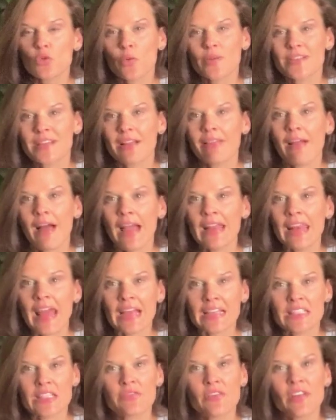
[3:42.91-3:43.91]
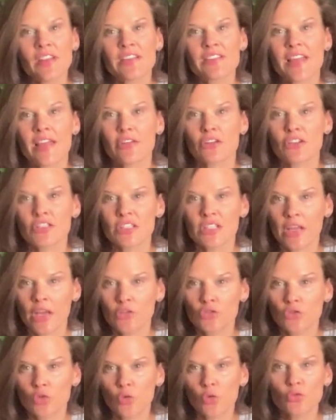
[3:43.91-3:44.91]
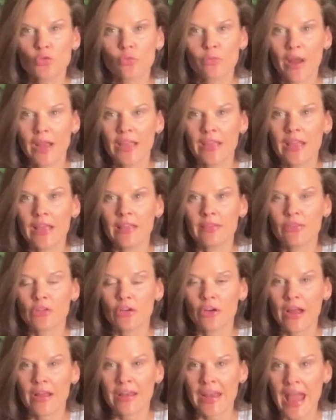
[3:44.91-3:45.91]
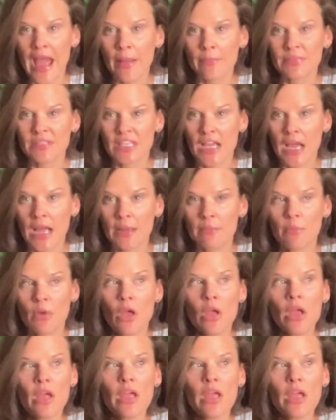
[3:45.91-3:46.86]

or decline activities that are scheduled right in their nap time.